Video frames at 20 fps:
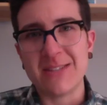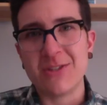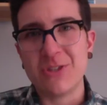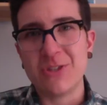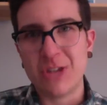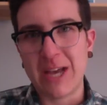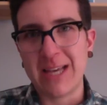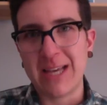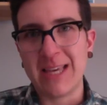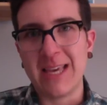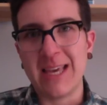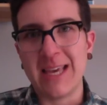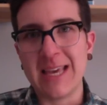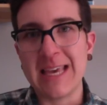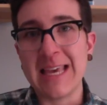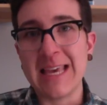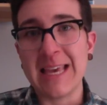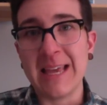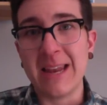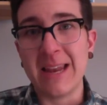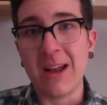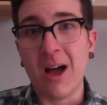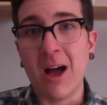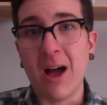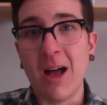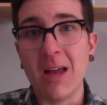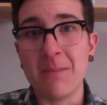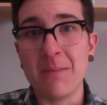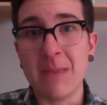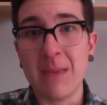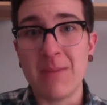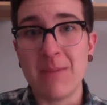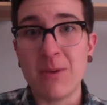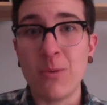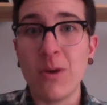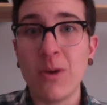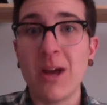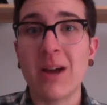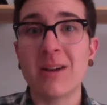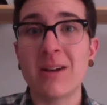checking in on maybe
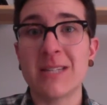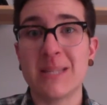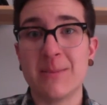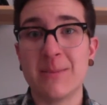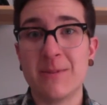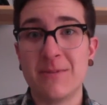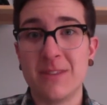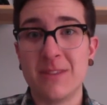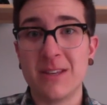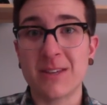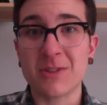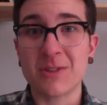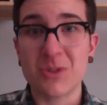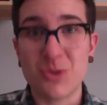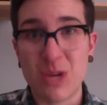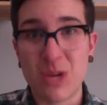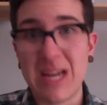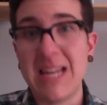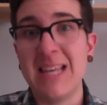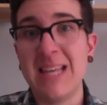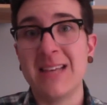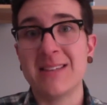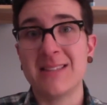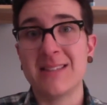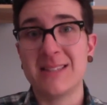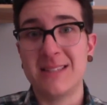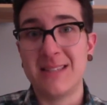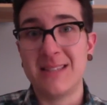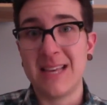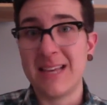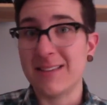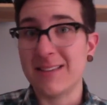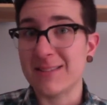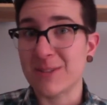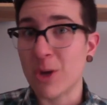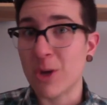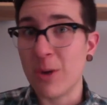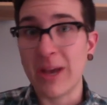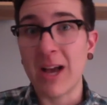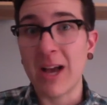what are some of the extraneous things
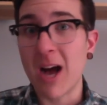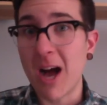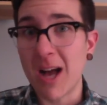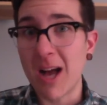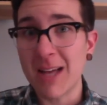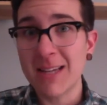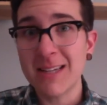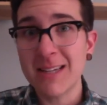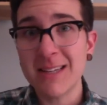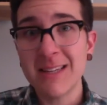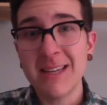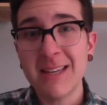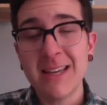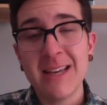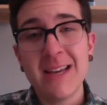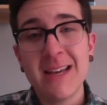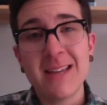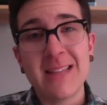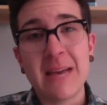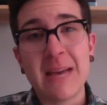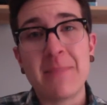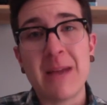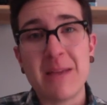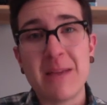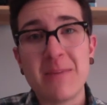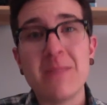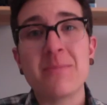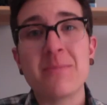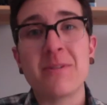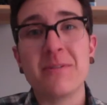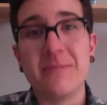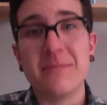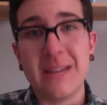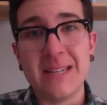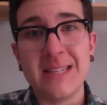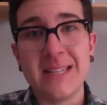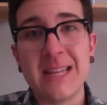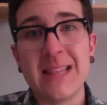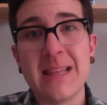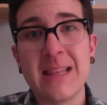going on that might be
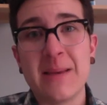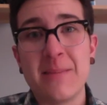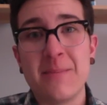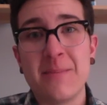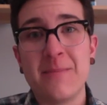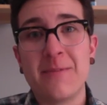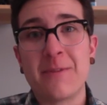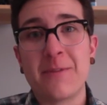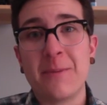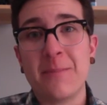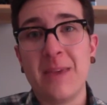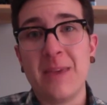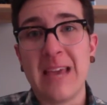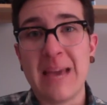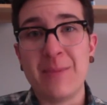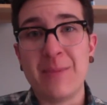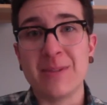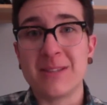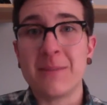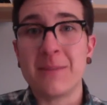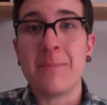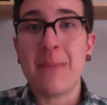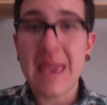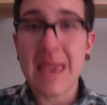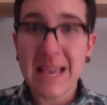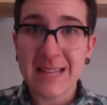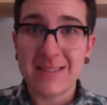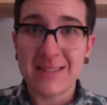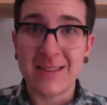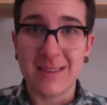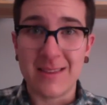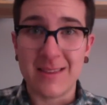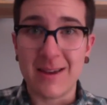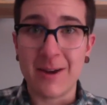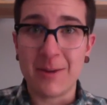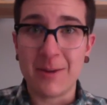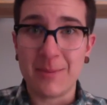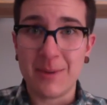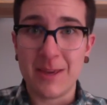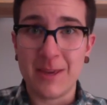preventing them from being able to make it to
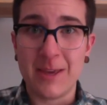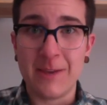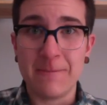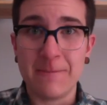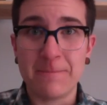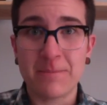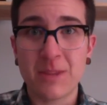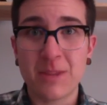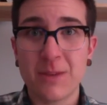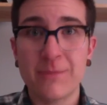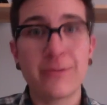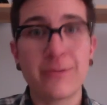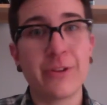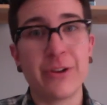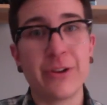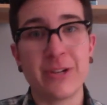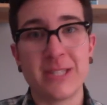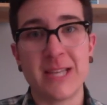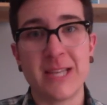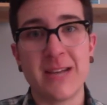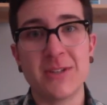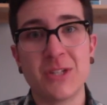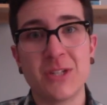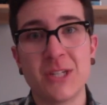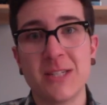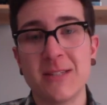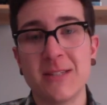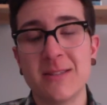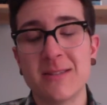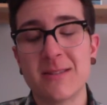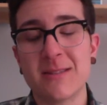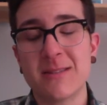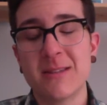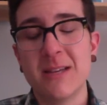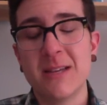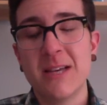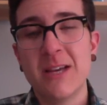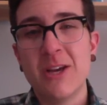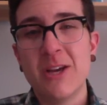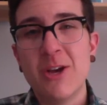therapy for their sessions.
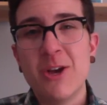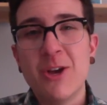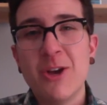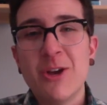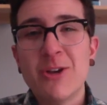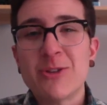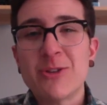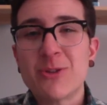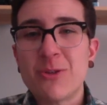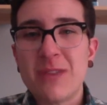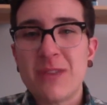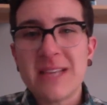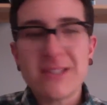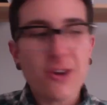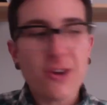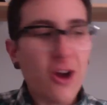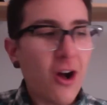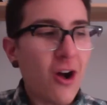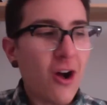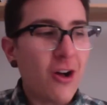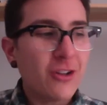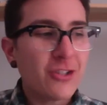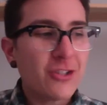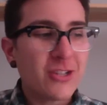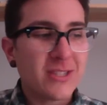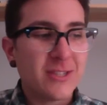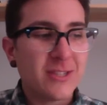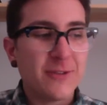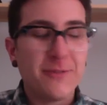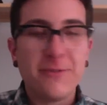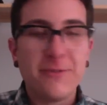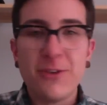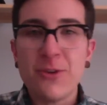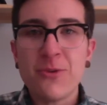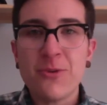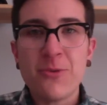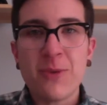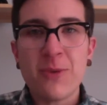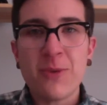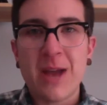So these are all just a
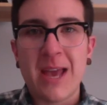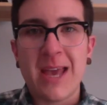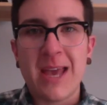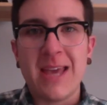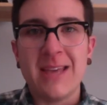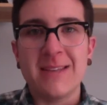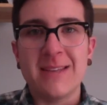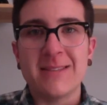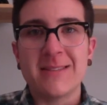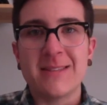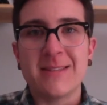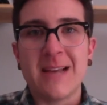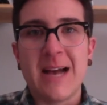few ways